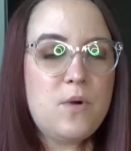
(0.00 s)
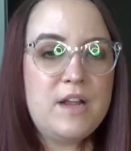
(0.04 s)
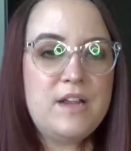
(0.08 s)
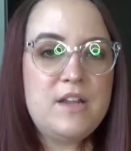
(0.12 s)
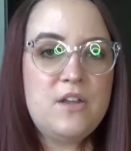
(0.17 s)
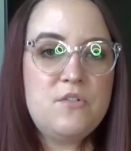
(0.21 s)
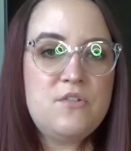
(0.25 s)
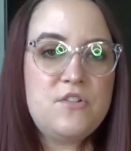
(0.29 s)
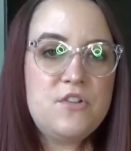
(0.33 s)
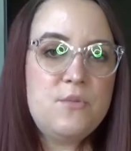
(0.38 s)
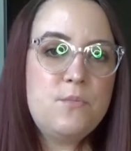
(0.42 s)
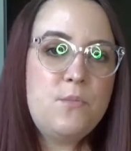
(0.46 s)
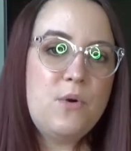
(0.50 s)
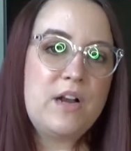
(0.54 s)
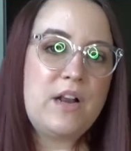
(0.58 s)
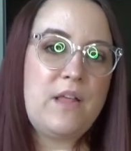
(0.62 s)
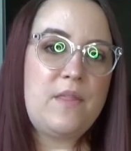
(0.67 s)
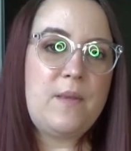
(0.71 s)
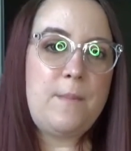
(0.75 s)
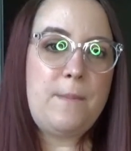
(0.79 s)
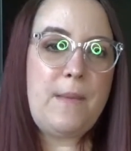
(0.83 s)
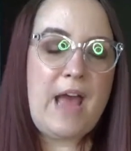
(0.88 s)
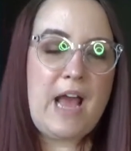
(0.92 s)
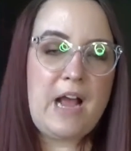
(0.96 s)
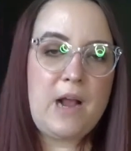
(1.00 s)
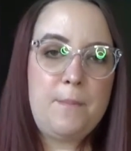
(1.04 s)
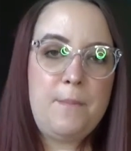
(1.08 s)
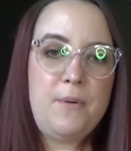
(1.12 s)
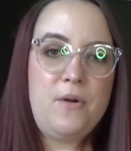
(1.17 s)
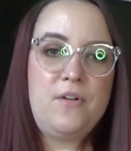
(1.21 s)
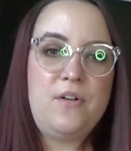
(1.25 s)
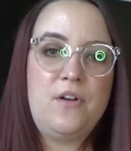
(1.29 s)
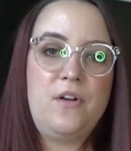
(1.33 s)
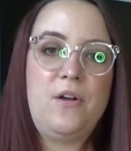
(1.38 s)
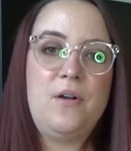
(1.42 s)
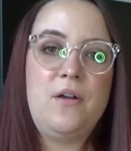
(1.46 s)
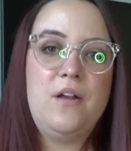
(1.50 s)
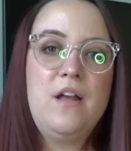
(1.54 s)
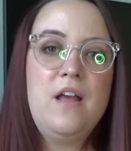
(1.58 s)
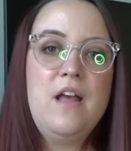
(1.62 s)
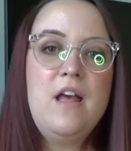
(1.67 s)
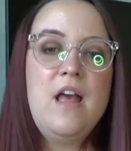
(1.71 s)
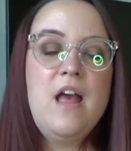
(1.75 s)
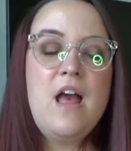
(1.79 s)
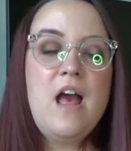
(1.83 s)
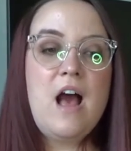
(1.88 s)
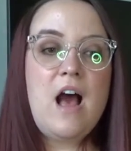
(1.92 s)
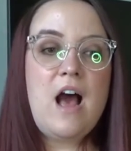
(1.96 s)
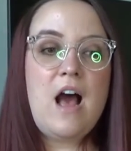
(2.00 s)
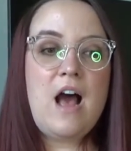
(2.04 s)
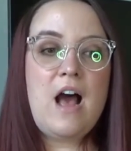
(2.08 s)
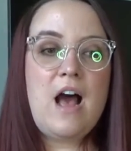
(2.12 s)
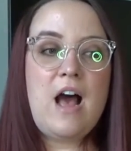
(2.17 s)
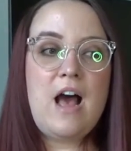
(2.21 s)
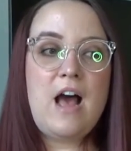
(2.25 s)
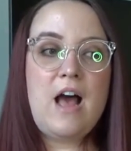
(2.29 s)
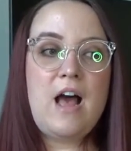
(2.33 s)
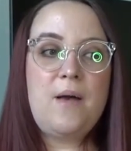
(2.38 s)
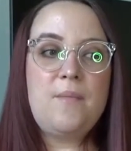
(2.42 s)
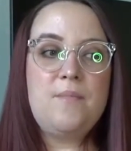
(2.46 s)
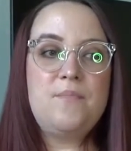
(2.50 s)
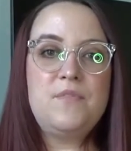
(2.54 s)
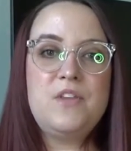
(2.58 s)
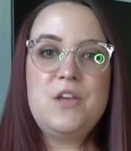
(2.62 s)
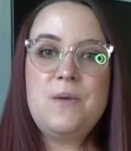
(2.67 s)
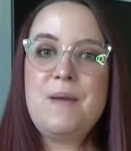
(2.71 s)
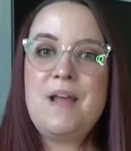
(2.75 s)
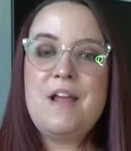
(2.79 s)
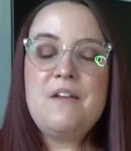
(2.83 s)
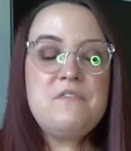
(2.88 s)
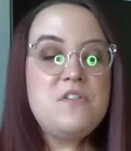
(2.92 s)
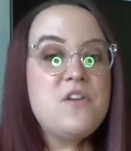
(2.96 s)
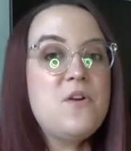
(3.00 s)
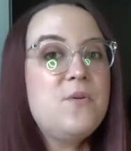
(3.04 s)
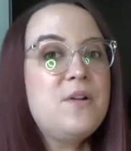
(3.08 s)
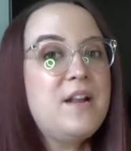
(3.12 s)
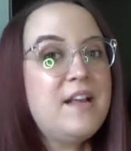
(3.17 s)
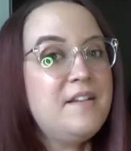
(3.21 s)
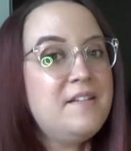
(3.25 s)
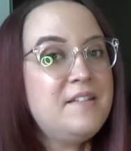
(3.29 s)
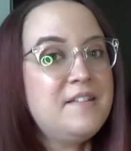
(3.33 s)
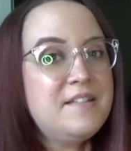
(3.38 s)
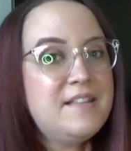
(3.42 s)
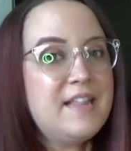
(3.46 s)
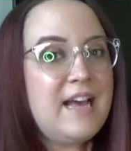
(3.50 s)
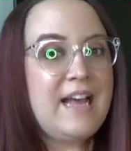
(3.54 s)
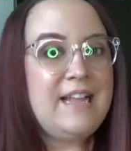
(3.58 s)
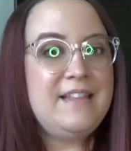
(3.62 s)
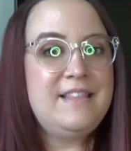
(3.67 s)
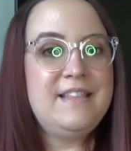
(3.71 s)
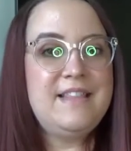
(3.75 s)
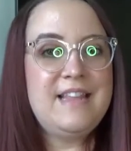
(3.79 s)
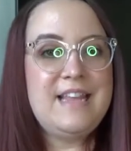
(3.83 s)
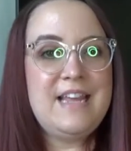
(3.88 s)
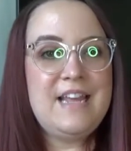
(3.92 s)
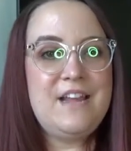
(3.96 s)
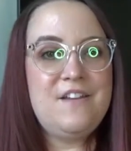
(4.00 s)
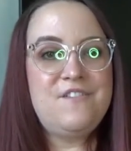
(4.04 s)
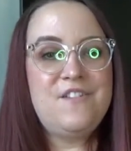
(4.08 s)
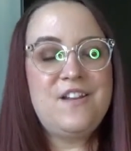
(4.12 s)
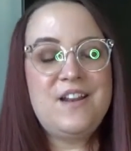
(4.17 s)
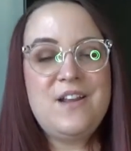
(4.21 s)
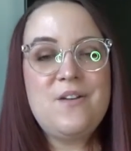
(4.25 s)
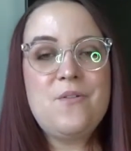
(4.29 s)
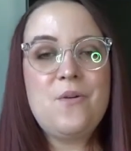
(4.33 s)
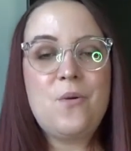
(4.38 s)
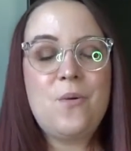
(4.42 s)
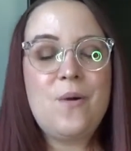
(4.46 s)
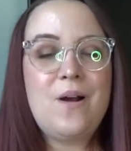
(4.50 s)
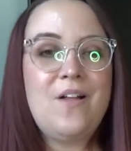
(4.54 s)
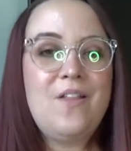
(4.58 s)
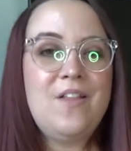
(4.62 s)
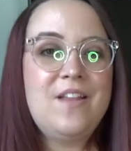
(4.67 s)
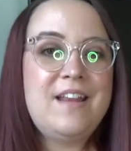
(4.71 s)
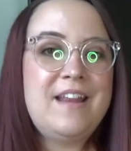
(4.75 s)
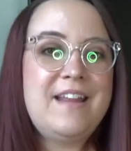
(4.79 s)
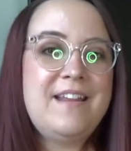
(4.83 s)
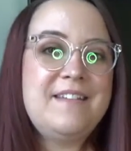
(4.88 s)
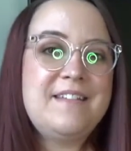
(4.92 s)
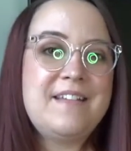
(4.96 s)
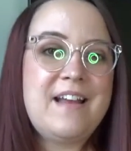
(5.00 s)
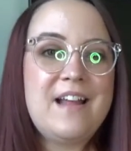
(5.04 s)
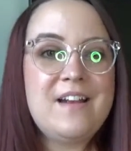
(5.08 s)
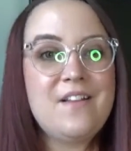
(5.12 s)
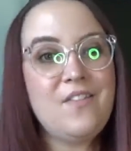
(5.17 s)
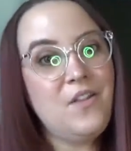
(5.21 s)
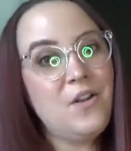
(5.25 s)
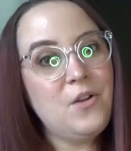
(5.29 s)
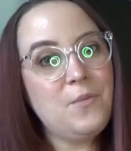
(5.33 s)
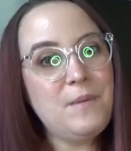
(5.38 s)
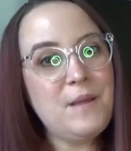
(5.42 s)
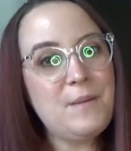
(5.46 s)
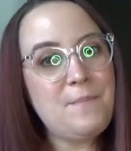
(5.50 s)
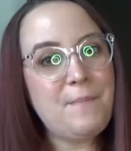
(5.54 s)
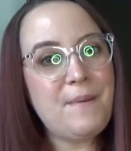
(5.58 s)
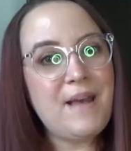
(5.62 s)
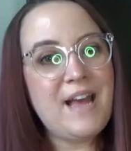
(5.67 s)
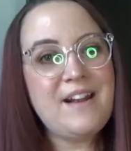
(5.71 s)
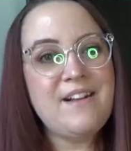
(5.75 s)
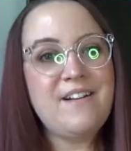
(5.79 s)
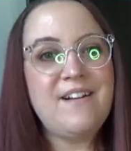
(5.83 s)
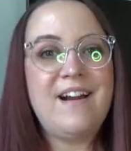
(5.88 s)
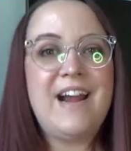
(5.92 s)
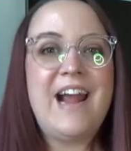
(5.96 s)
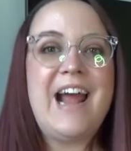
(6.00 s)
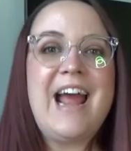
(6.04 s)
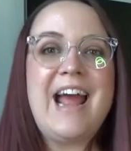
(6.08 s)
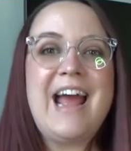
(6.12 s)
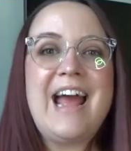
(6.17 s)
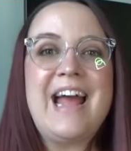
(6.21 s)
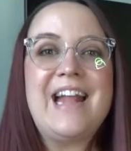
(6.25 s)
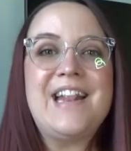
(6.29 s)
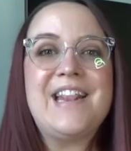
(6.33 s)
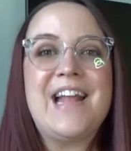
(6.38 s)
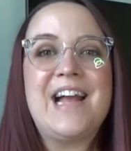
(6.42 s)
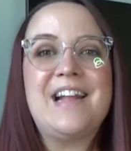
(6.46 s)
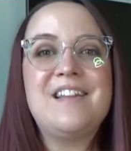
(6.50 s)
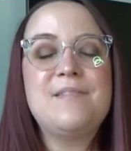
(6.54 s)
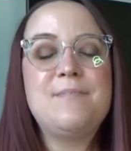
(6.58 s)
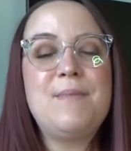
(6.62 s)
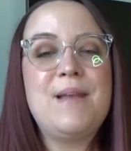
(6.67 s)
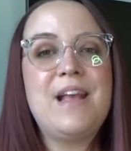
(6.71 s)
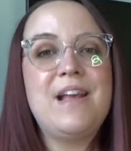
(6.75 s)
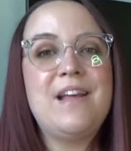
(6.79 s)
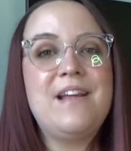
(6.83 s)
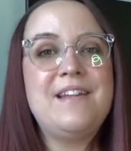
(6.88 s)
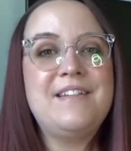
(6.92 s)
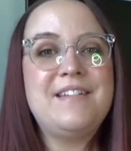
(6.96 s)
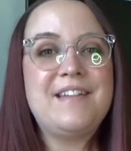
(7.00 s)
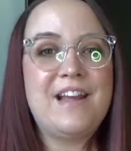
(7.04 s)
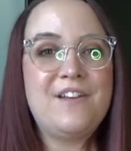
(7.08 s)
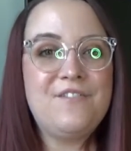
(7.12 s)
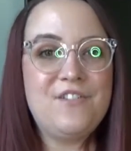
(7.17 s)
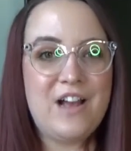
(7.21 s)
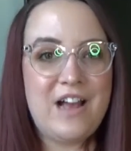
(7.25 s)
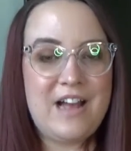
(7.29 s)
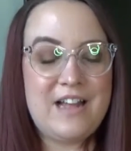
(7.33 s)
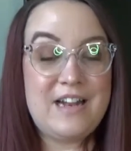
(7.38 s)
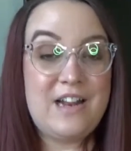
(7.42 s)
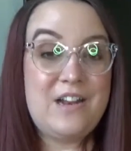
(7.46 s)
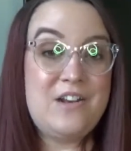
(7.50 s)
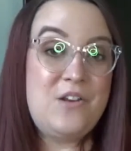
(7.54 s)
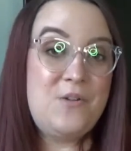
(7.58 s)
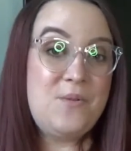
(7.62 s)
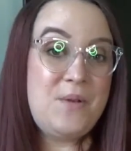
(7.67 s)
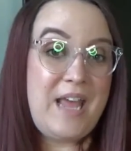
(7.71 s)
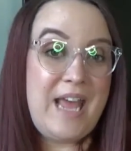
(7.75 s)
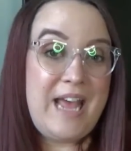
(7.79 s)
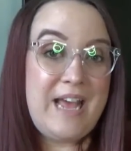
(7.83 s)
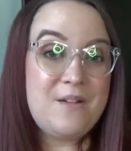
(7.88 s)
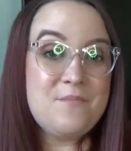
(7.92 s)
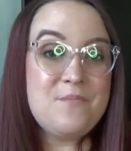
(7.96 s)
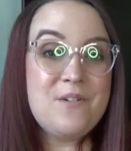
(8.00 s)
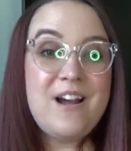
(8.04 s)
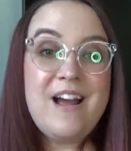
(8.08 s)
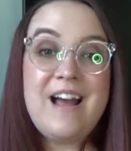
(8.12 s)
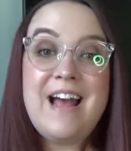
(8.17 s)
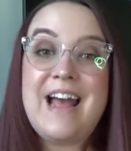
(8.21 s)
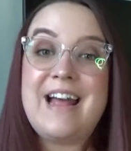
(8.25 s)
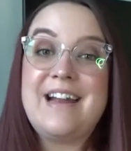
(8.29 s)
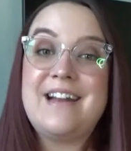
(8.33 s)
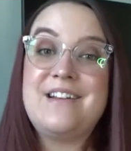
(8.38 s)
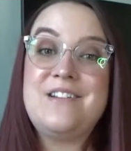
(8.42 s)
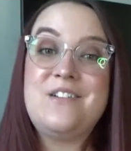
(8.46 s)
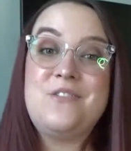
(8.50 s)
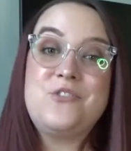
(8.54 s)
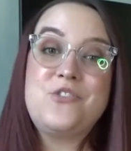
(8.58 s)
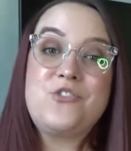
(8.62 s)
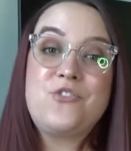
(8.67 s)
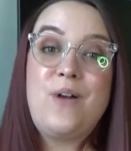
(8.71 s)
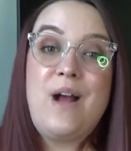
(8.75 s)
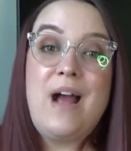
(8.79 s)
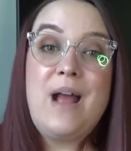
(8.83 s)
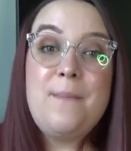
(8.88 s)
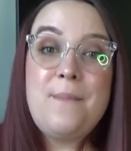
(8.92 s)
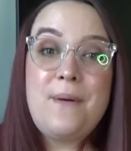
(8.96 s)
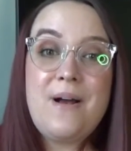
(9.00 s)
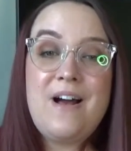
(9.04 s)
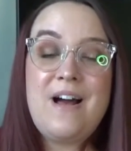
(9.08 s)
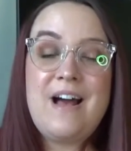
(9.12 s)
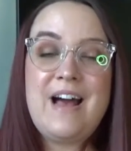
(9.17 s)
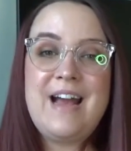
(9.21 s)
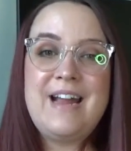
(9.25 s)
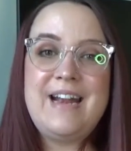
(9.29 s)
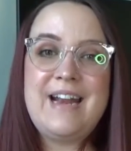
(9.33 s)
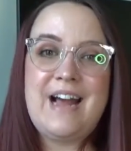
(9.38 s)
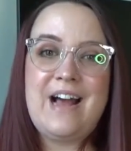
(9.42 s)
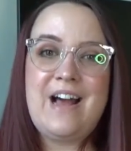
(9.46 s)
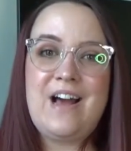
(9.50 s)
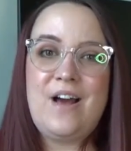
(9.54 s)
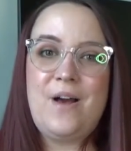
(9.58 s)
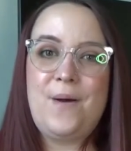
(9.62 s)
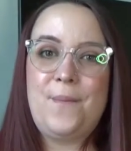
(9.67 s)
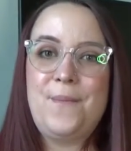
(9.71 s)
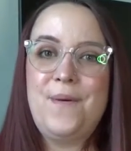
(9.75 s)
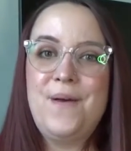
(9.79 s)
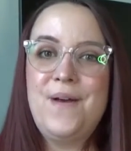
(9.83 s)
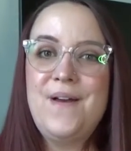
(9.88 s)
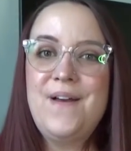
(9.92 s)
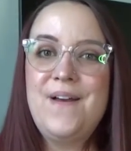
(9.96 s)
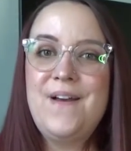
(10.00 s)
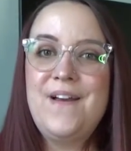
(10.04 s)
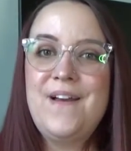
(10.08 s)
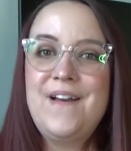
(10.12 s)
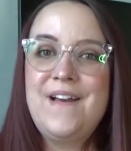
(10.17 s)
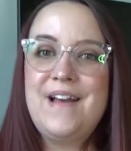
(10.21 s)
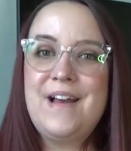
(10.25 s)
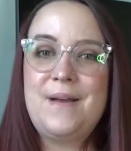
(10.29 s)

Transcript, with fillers: kind of why YouTube went on the back burner. Um, you may have noticed that the video quality has gotten a little bit better, and that's because I've gotten a new camera and a new tripod. Um,